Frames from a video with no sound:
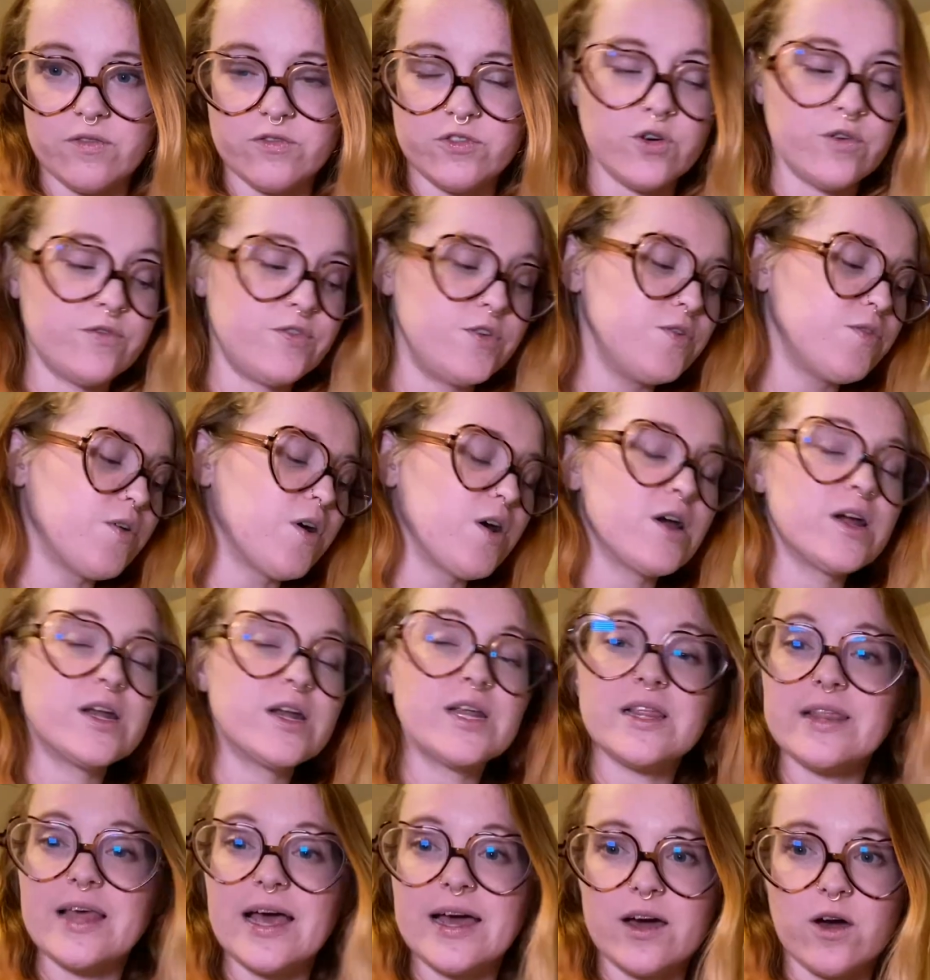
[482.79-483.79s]
So if you've already
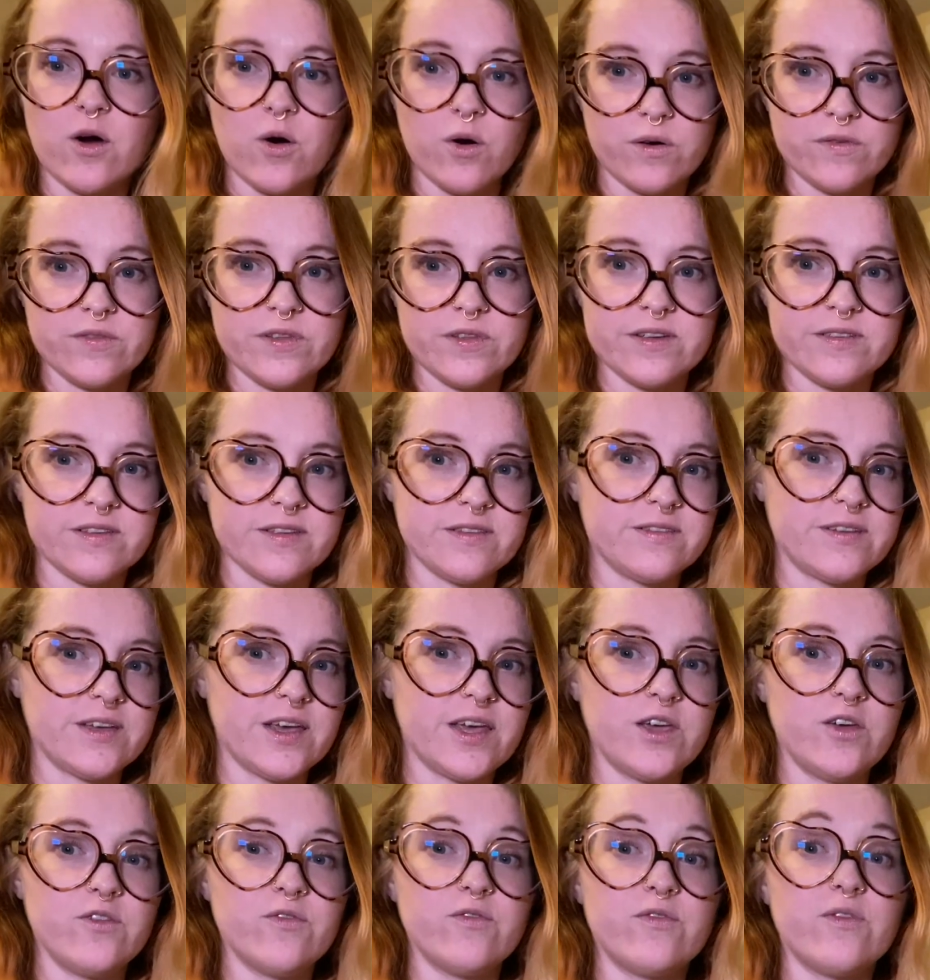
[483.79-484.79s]
let go of this, let's
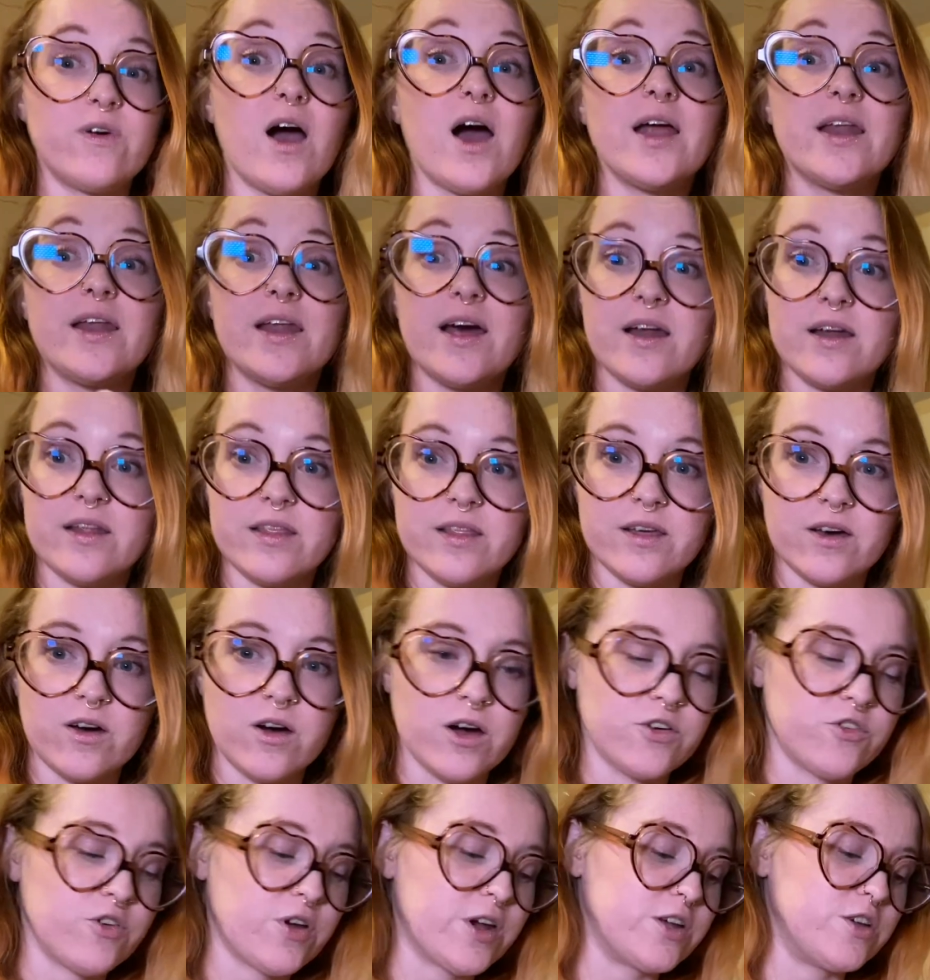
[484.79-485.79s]
say you've gotten out of the
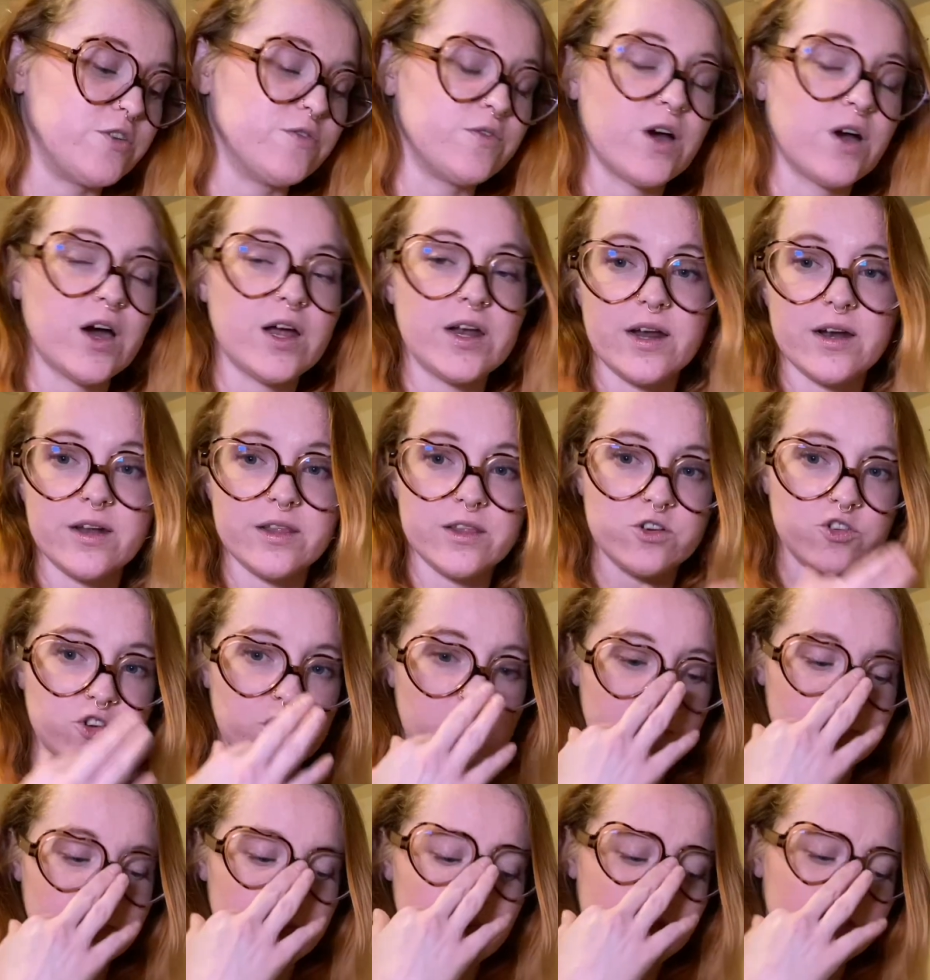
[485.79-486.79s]
contract, you've gotten out of the
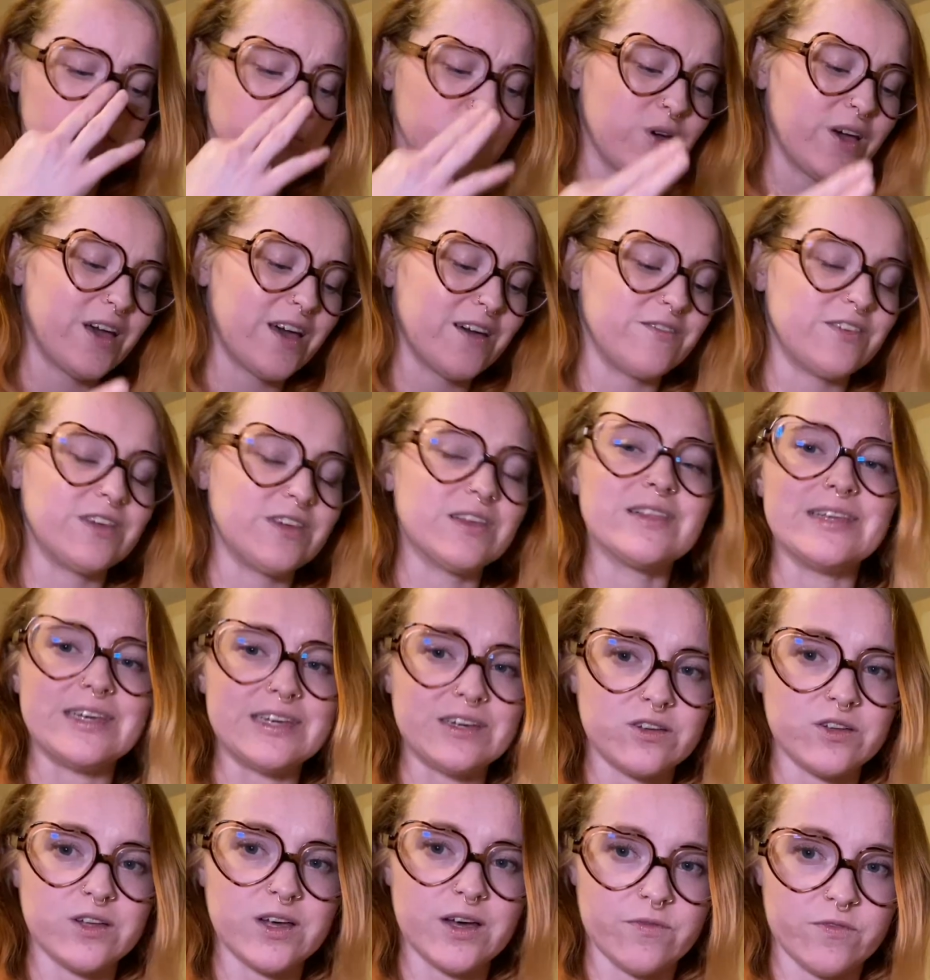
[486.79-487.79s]
job, there's also a heavy
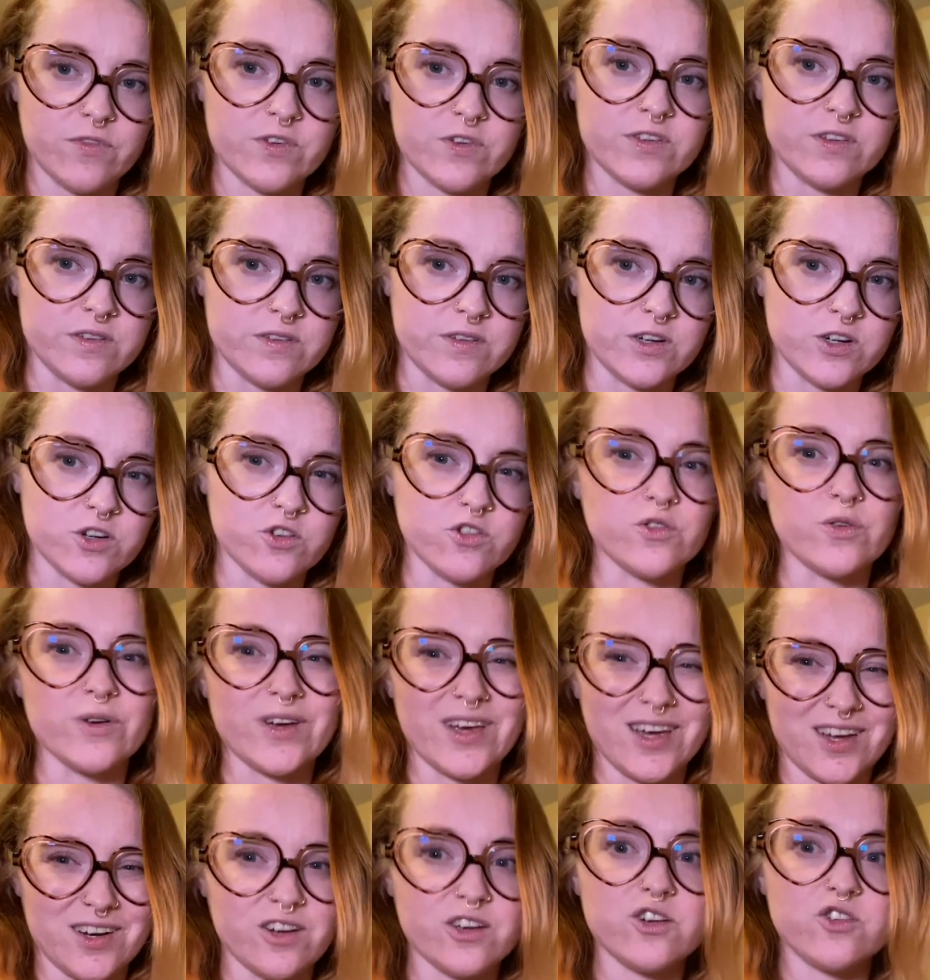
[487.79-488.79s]
legal emphasis here. So
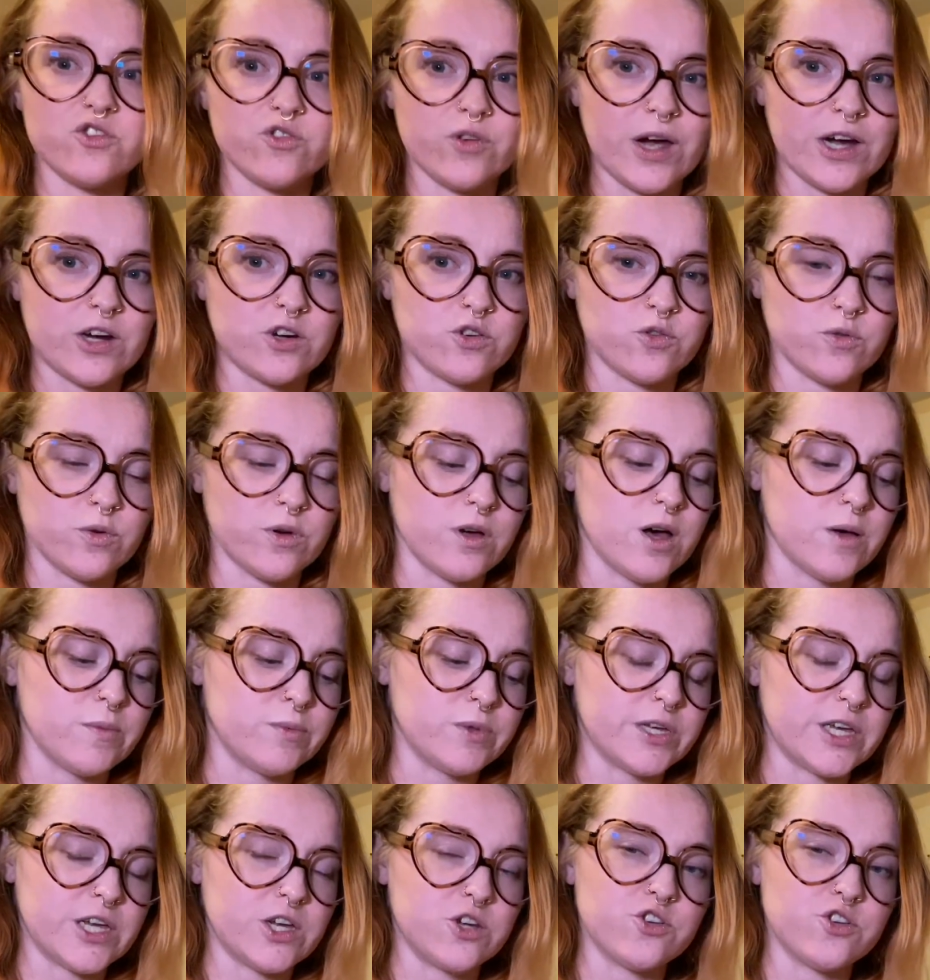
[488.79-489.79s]
again, contractual
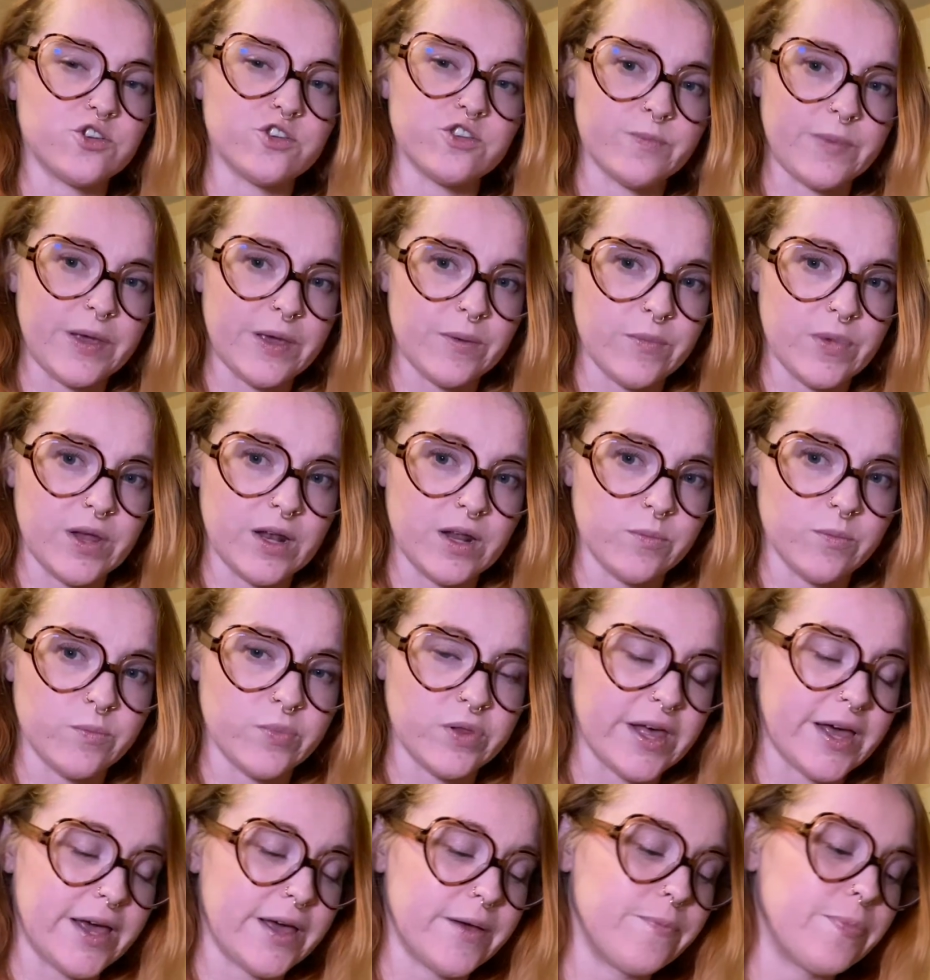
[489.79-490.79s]
obligations may have been at
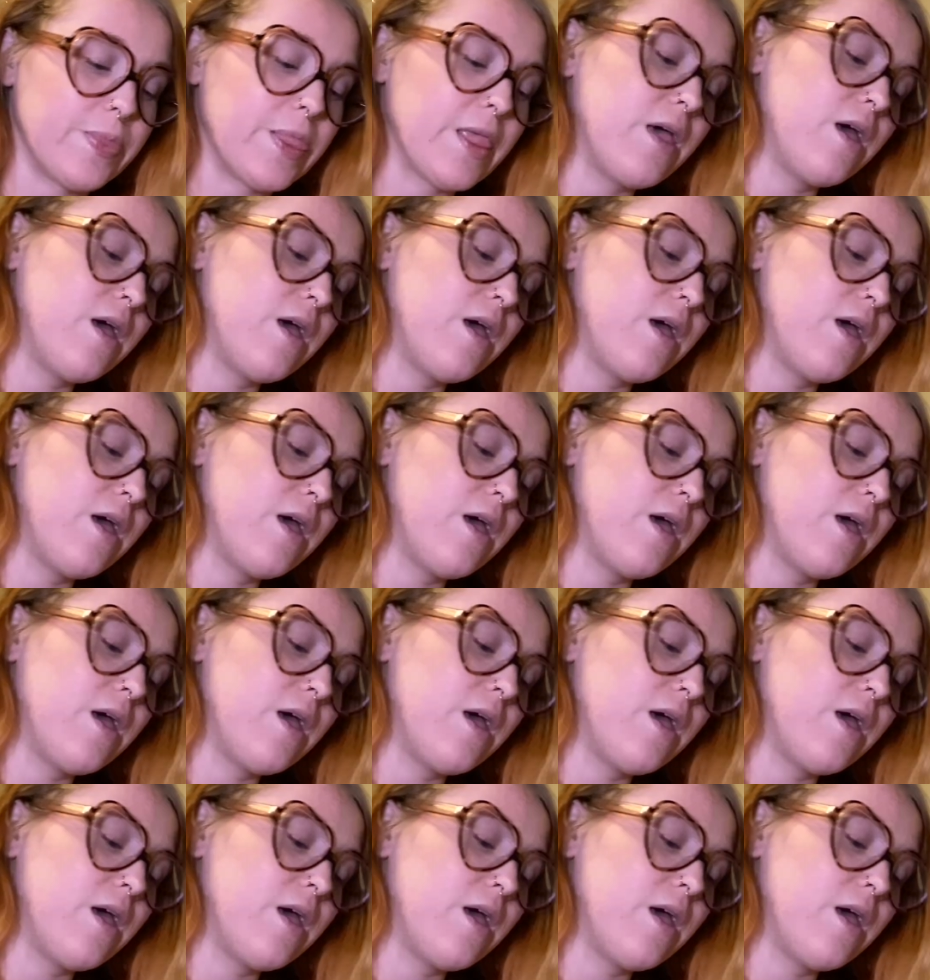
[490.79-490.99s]
play.